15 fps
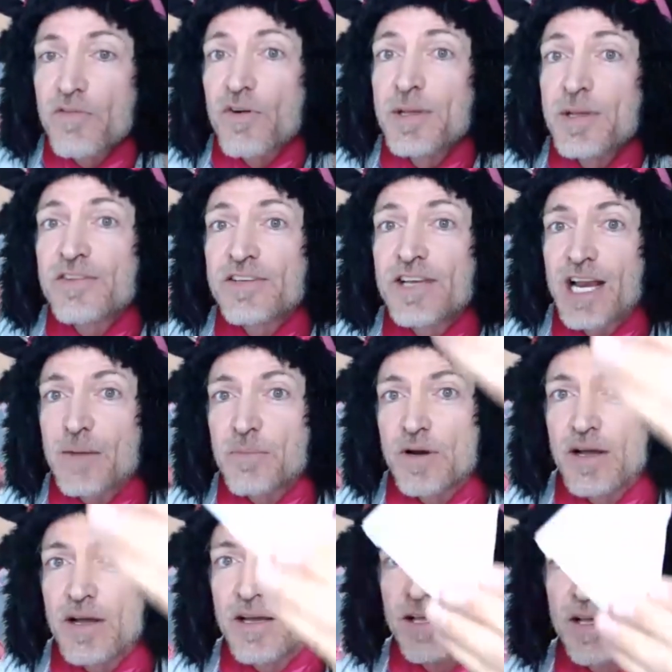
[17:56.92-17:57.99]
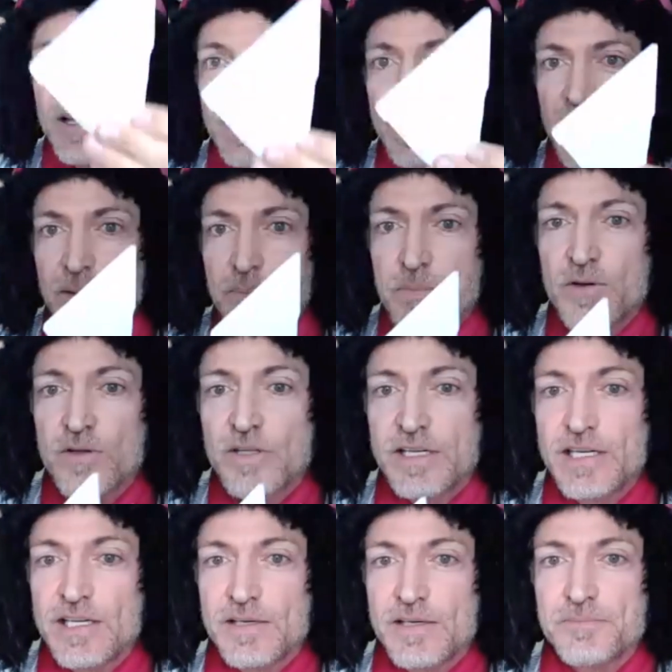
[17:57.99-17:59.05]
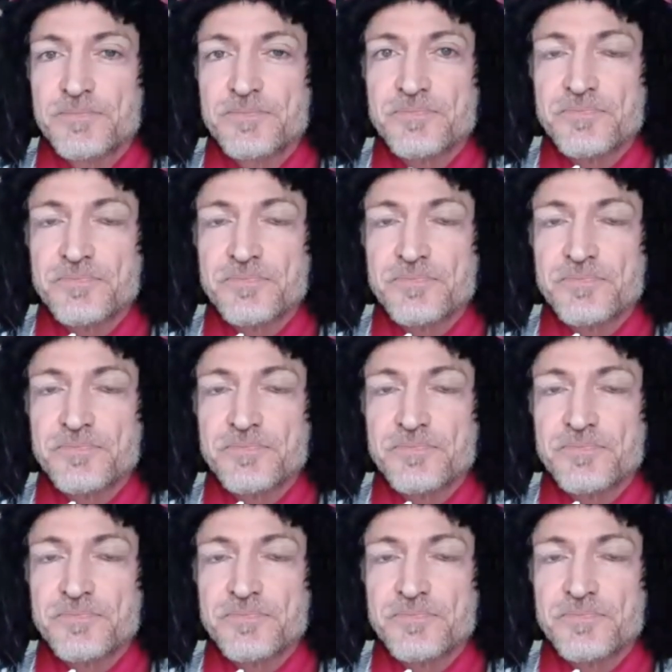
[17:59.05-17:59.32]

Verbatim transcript: from his camera and pull it in